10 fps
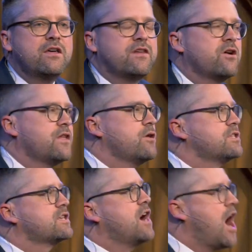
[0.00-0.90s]
They're there
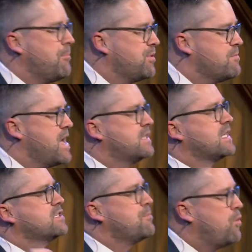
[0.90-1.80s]
to complement
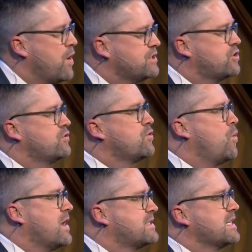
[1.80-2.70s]
and to point you to
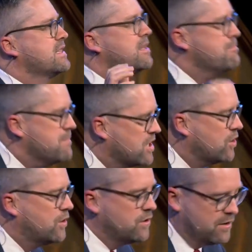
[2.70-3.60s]
what's in the
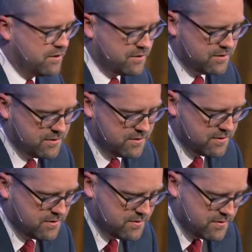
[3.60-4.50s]
middle.
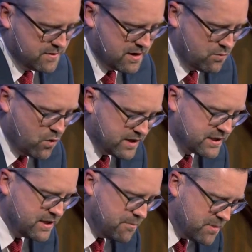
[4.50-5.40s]
And
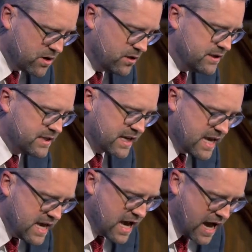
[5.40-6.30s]
what's in the middle is the
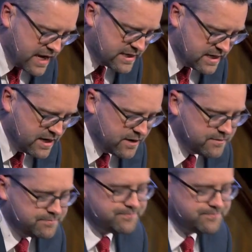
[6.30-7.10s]
key idea.